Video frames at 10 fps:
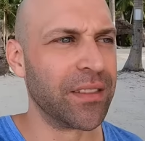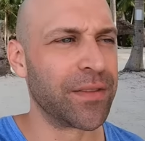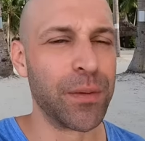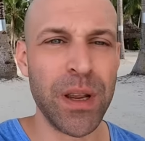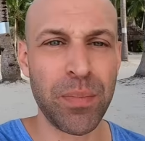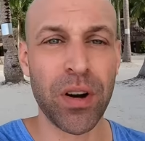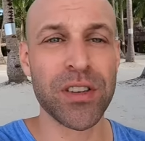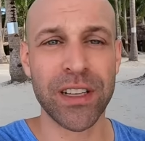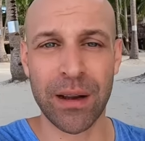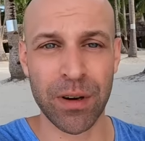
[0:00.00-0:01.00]
for me
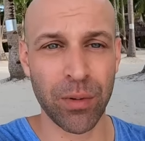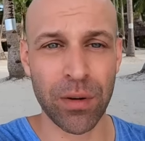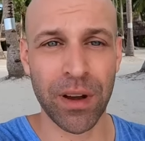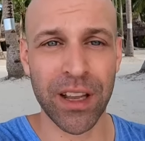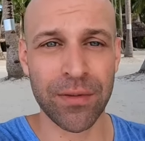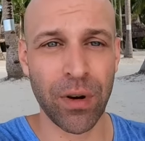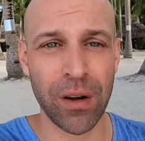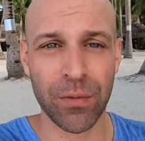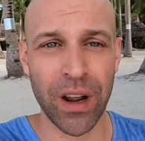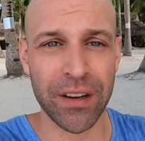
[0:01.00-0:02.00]
personally, I'm at a point in my life where I
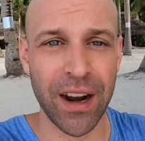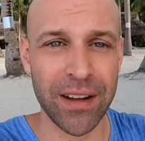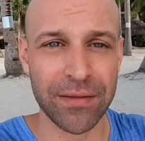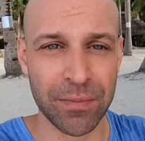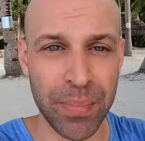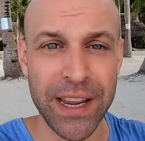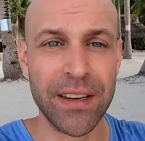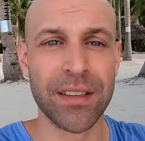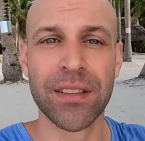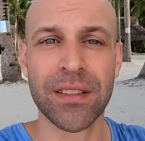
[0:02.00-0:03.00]
would rather have
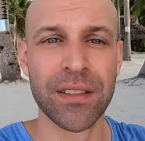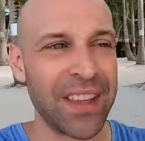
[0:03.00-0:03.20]
peace.